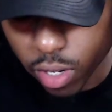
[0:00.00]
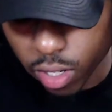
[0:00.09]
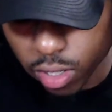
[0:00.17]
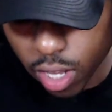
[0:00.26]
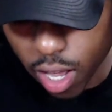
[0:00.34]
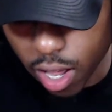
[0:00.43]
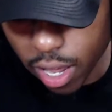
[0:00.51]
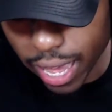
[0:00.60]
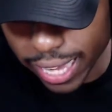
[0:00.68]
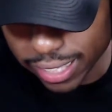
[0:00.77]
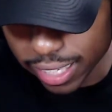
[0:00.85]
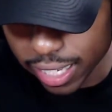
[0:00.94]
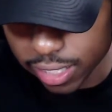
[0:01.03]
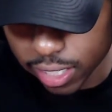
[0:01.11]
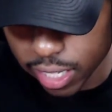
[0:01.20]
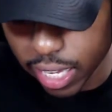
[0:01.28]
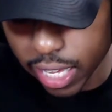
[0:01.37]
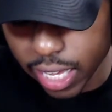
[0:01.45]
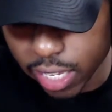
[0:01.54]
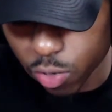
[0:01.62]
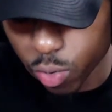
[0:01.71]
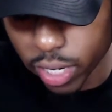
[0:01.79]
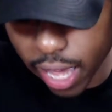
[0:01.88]
AT&T,
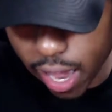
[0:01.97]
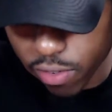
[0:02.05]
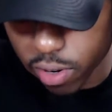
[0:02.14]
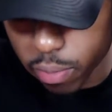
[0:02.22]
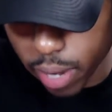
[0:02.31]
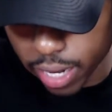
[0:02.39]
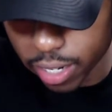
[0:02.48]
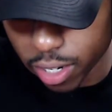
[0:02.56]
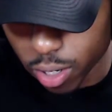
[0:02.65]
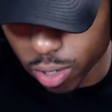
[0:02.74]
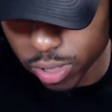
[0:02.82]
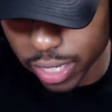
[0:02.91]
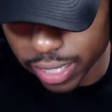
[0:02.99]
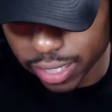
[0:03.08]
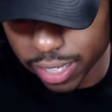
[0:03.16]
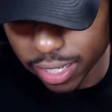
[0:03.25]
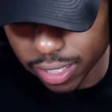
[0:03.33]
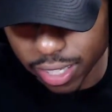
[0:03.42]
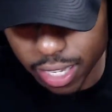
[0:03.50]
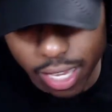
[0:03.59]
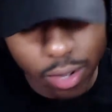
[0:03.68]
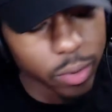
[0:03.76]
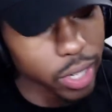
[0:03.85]
easy one. Everybody knows
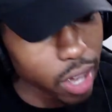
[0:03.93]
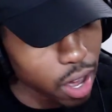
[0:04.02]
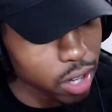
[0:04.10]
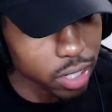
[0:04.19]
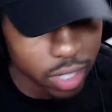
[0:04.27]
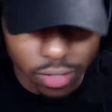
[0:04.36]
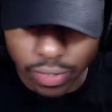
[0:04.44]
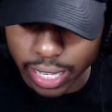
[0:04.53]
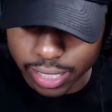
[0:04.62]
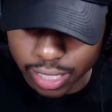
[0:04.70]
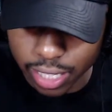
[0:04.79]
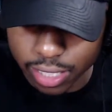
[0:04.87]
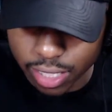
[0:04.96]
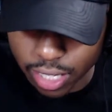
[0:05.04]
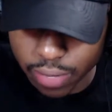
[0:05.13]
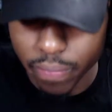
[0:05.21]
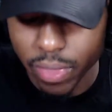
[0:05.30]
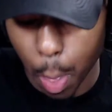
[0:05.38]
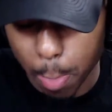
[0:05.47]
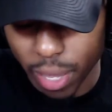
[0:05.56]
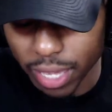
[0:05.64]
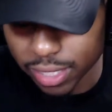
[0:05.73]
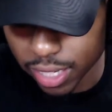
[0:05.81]
AT&T. We all love AT&T.
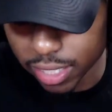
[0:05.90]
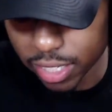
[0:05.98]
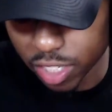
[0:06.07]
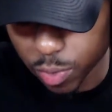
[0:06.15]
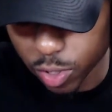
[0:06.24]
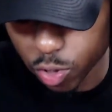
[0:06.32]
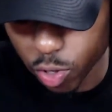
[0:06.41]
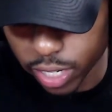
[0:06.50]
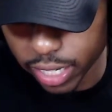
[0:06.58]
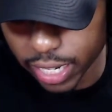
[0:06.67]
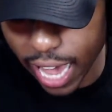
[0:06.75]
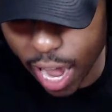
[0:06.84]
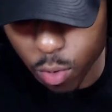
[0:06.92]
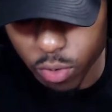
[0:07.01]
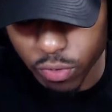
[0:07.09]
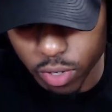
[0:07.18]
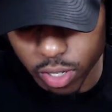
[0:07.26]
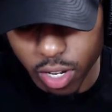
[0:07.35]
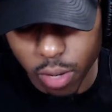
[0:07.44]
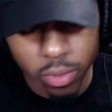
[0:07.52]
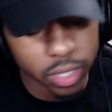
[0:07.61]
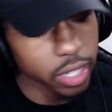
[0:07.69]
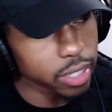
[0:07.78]
AT&T's been trending downward for a
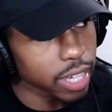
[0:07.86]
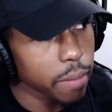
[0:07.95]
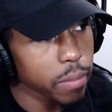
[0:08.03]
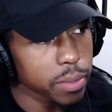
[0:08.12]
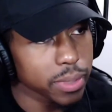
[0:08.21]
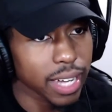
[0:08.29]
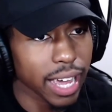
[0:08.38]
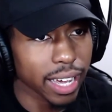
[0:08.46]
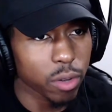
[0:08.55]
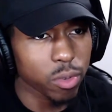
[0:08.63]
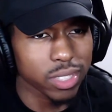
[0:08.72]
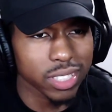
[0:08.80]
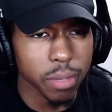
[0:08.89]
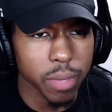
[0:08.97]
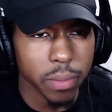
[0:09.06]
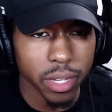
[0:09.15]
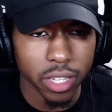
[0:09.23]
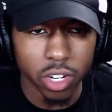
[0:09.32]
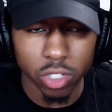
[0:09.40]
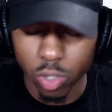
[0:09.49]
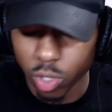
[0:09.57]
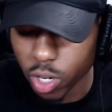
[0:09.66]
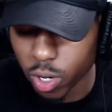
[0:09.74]
couple of years. I remember, like, I want to say maybe a year or
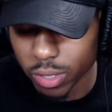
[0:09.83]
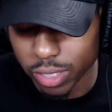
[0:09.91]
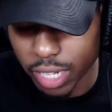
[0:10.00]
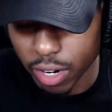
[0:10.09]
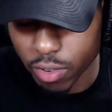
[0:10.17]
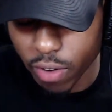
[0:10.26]
two ago, it was like around